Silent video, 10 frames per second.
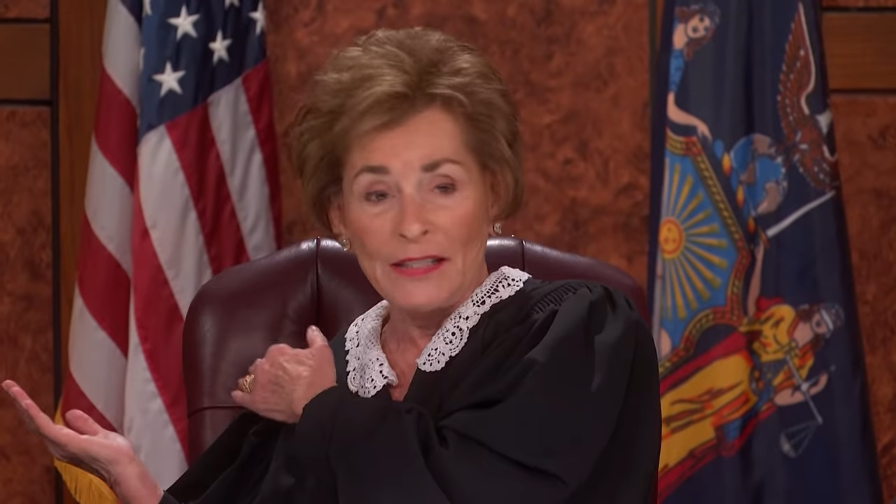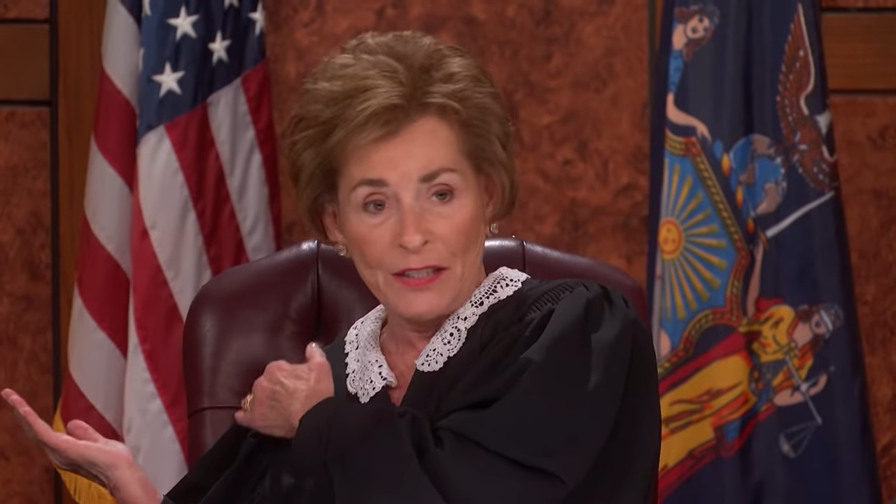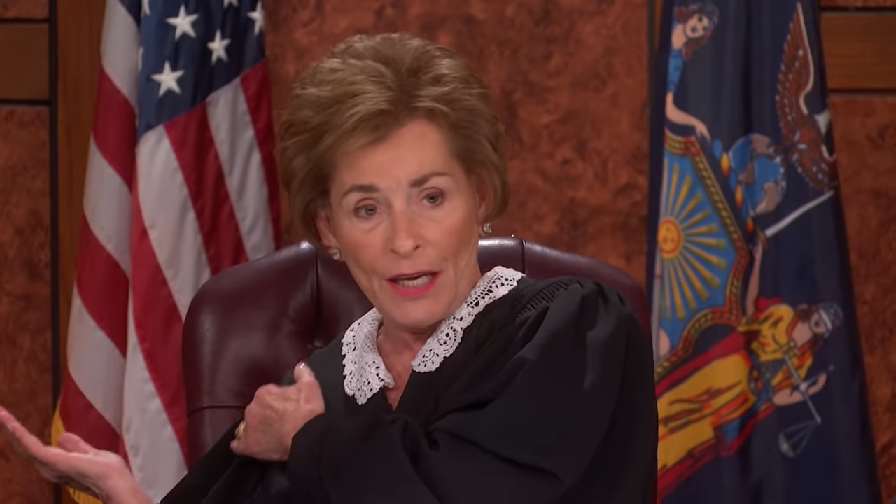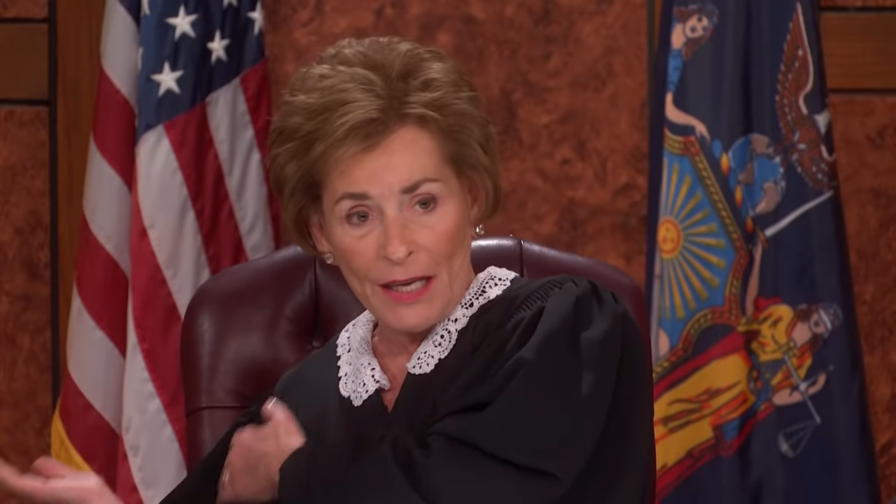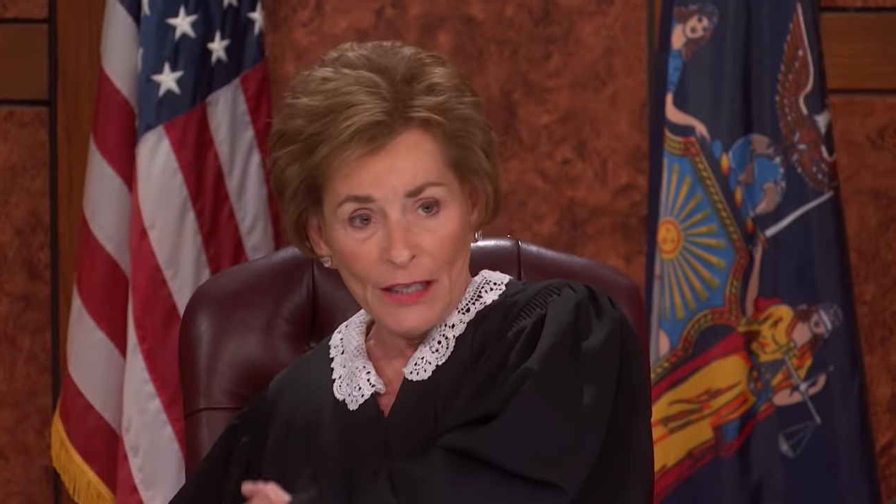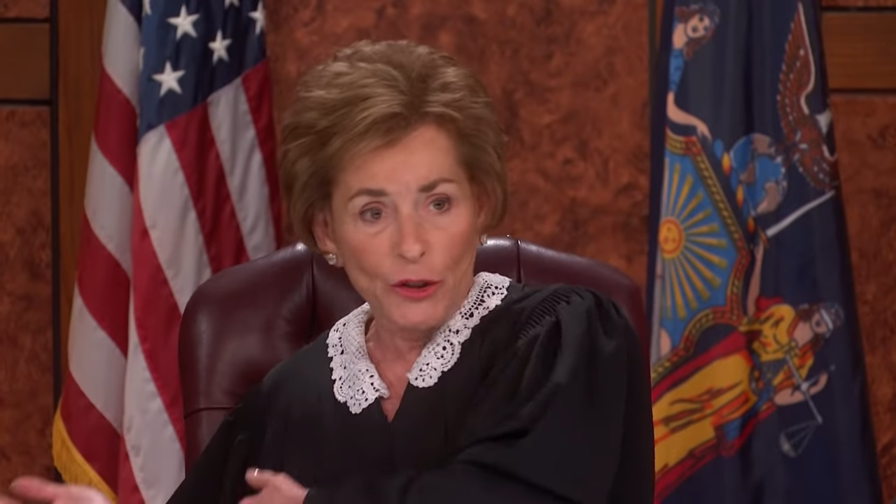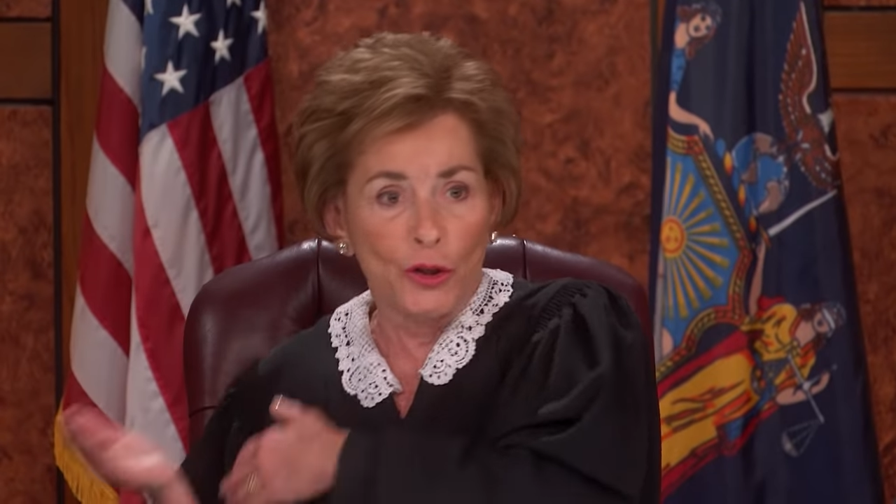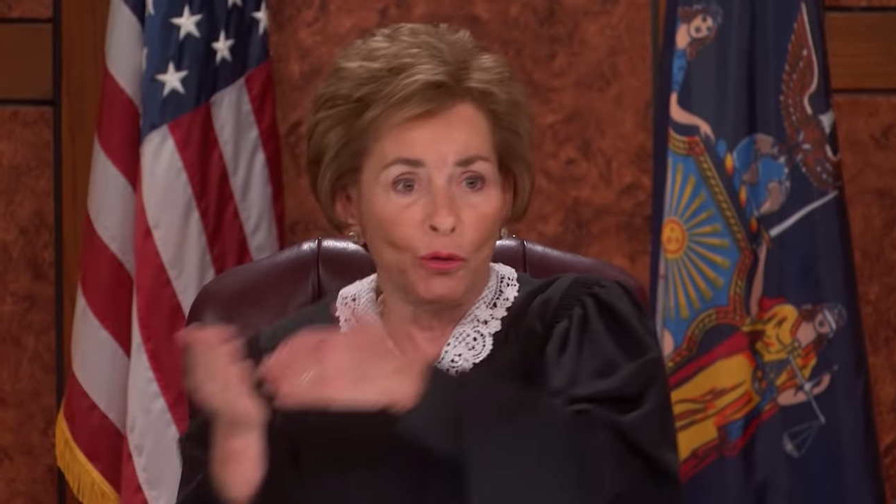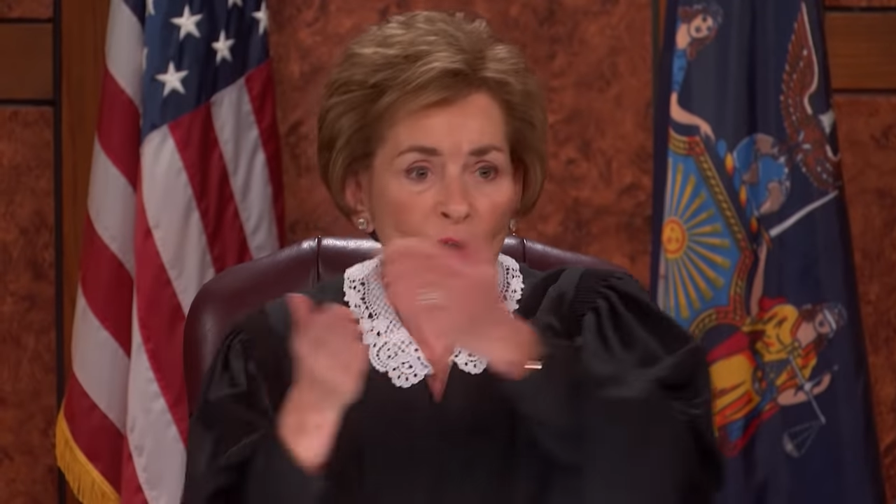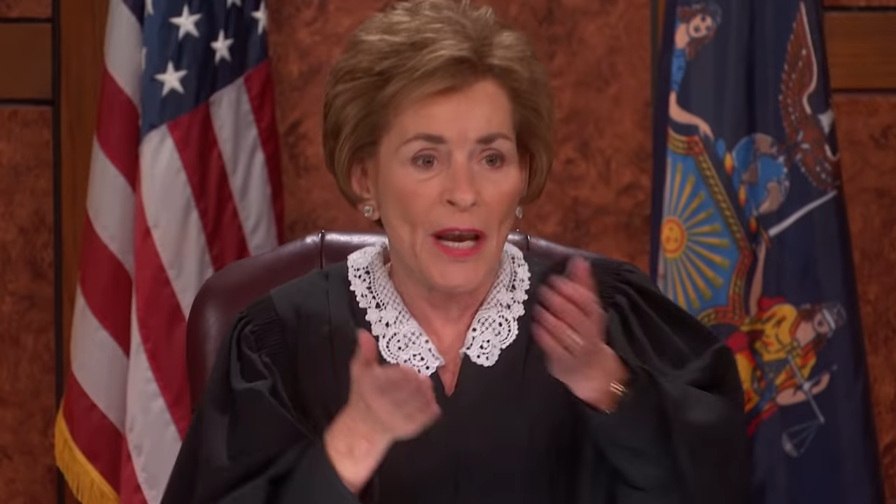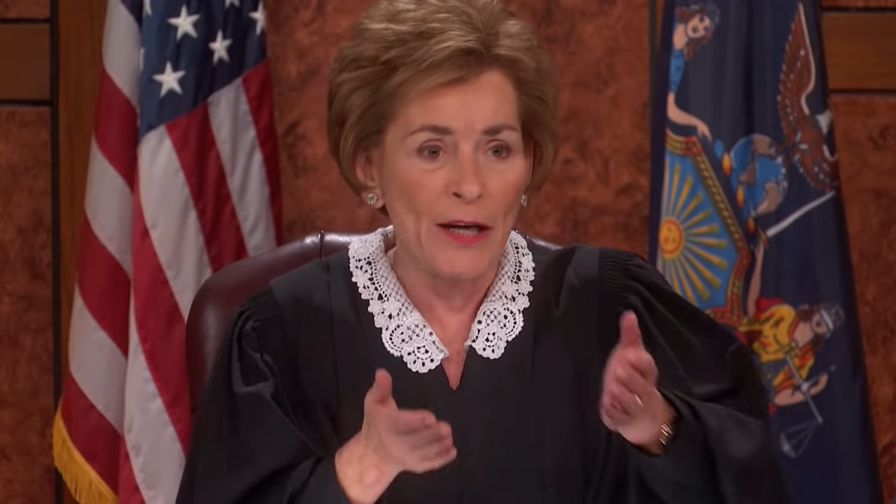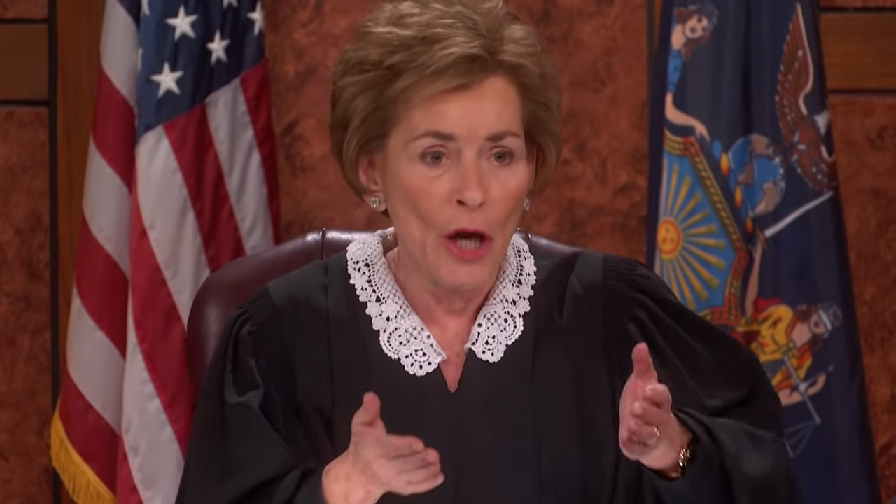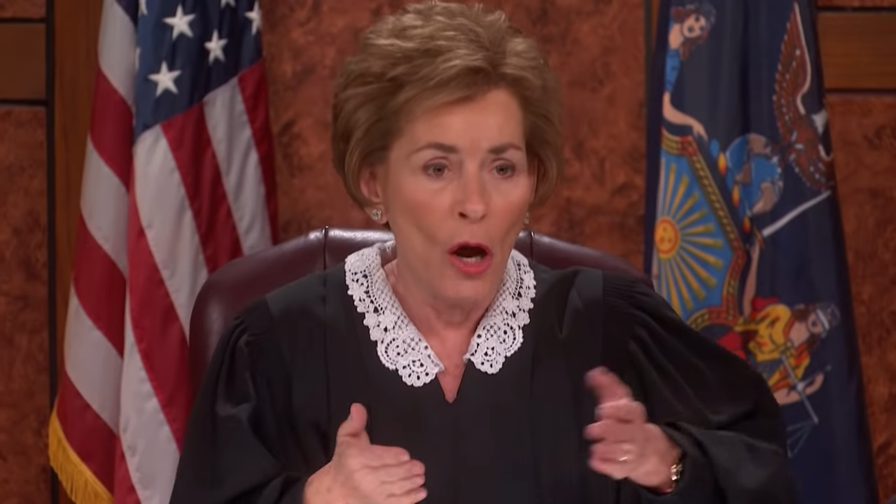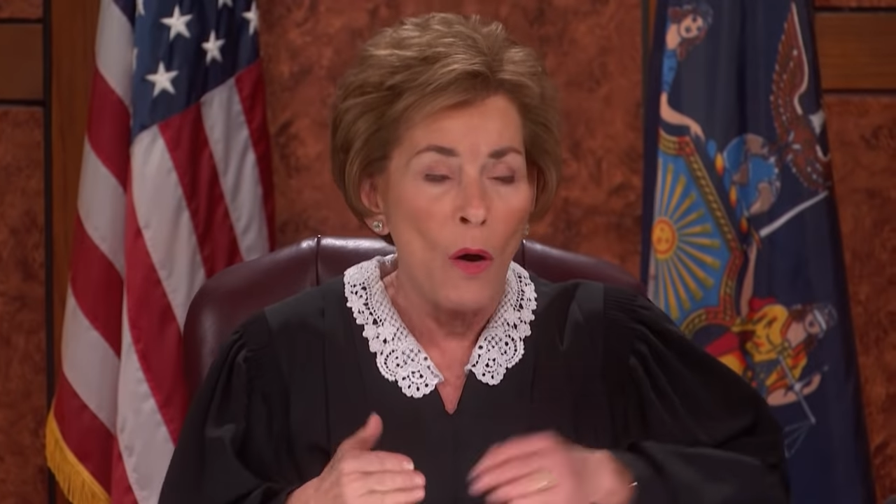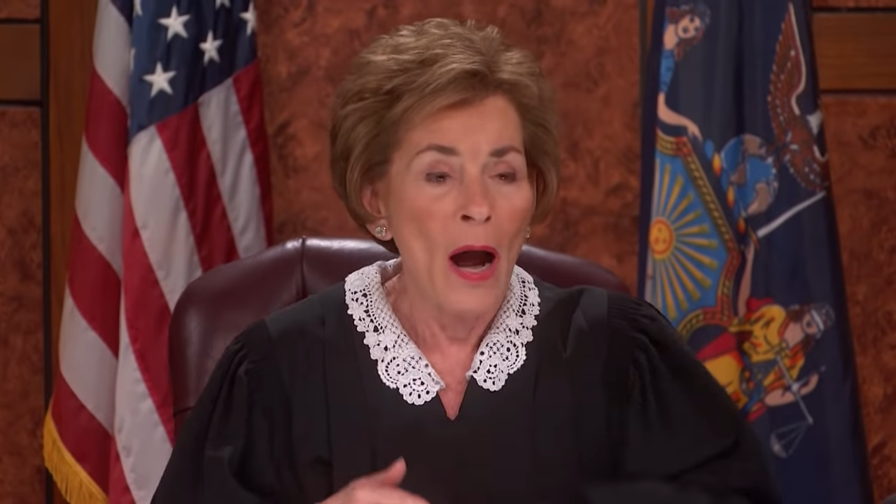say yes, you say
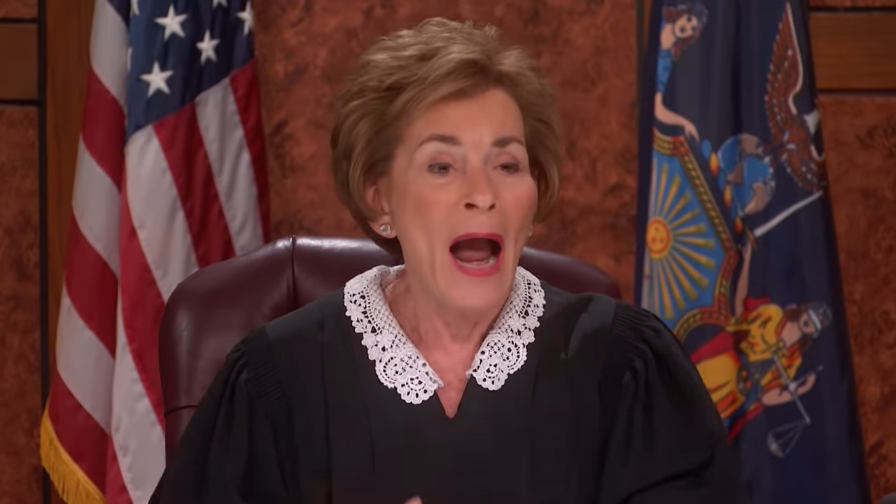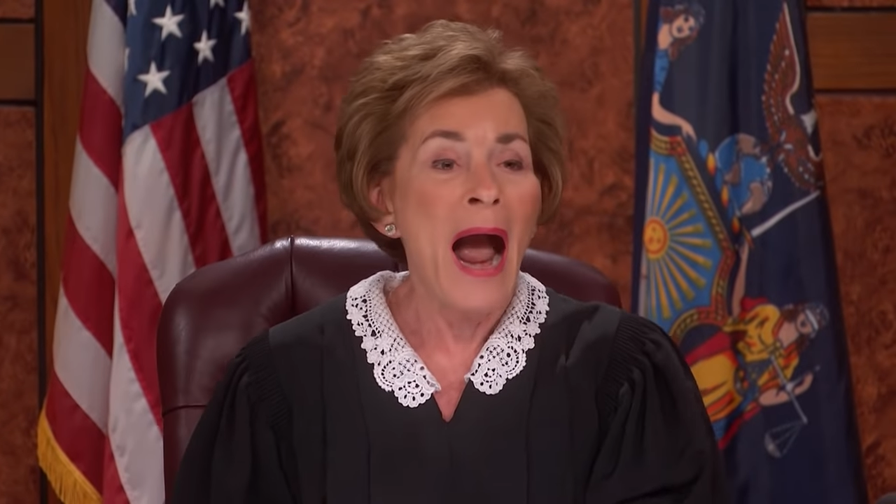no.